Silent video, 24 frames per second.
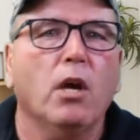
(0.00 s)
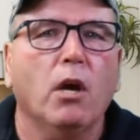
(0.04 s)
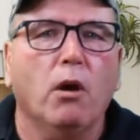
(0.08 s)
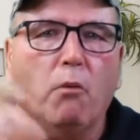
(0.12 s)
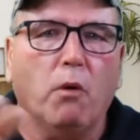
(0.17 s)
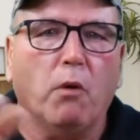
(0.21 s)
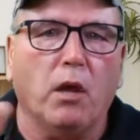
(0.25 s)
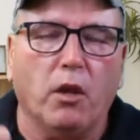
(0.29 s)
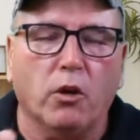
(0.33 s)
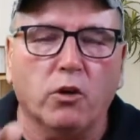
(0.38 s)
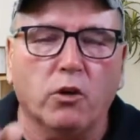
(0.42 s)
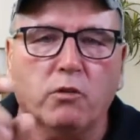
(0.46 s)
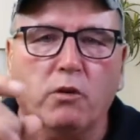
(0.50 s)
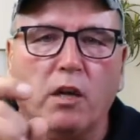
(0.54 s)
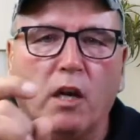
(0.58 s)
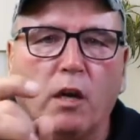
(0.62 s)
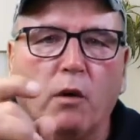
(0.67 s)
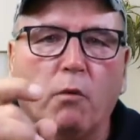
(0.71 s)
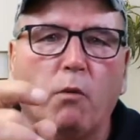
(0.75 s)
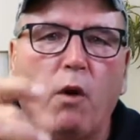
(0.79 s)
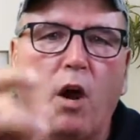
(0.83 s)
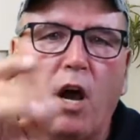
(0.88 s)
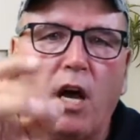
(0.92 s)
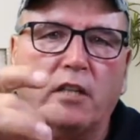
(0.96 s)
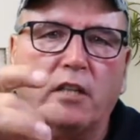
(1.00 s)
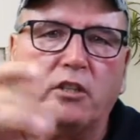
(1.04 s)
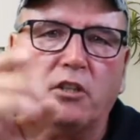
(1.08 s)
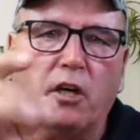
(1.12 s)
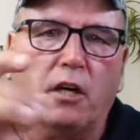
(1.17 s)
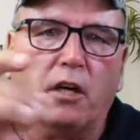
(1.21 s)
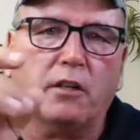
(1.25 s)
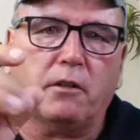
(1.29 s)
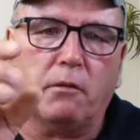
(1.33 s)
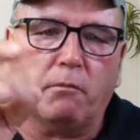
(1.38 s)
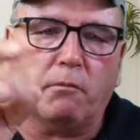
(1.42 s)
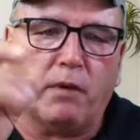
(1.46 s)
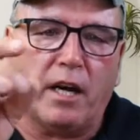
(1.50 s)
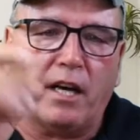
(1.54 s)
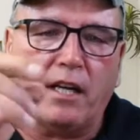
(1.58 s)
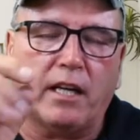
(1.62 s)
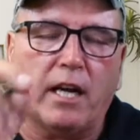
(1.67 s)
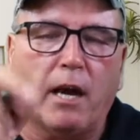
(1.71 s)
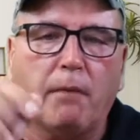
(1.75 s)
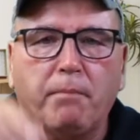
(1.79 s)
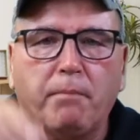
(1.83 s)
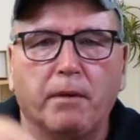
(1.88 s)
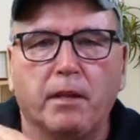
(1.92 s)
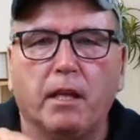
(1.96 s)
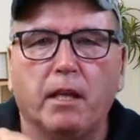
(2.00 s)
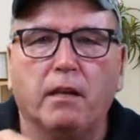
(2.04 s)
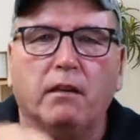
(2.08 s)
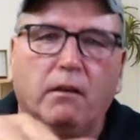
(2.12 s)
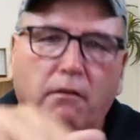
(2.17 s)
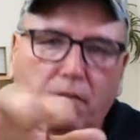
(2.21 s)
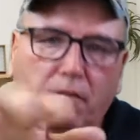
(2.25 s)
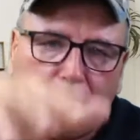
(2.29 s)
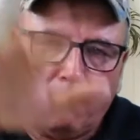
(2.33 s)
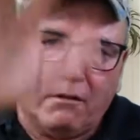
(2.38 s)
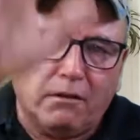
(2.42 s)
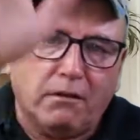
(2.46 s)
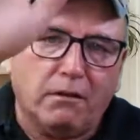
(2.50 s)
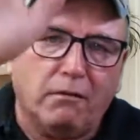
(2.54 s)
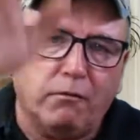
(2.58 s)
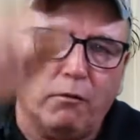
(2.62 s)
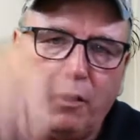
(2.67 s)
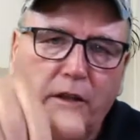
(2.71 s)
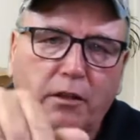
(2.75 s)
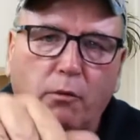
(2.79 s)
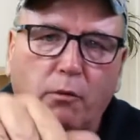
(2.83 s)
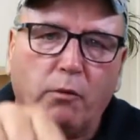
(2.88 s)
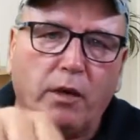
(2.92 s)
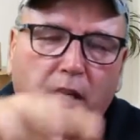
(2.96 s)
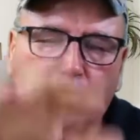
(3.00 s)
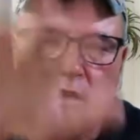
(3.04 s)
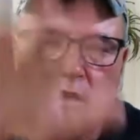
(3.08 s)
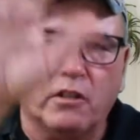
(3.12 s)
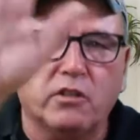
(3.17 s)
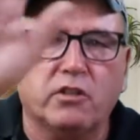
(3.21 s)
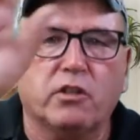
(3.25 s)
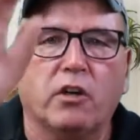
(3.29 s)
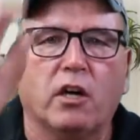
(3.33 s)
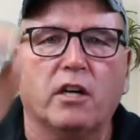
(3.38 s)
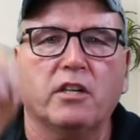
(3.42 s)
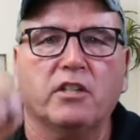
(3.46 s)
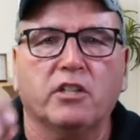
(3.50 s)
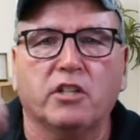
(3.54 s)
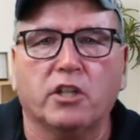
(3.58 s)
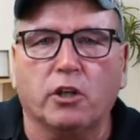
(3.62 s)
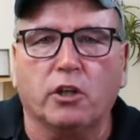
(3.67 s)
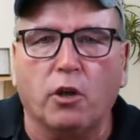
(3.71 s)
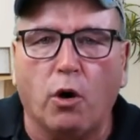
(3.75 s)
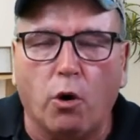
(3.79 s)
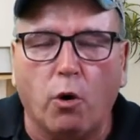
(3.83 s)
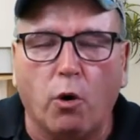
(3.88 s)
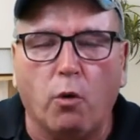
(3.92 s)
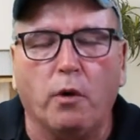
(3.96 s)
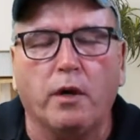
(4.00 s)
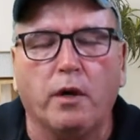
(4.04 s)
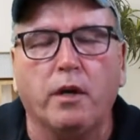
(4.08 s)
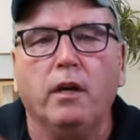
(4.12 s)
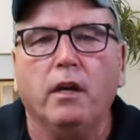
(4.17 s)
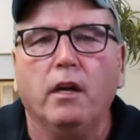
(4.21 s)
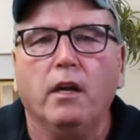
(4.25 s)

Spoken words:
Well, those little rocks start to break up, and then with the wind, it starts to go, and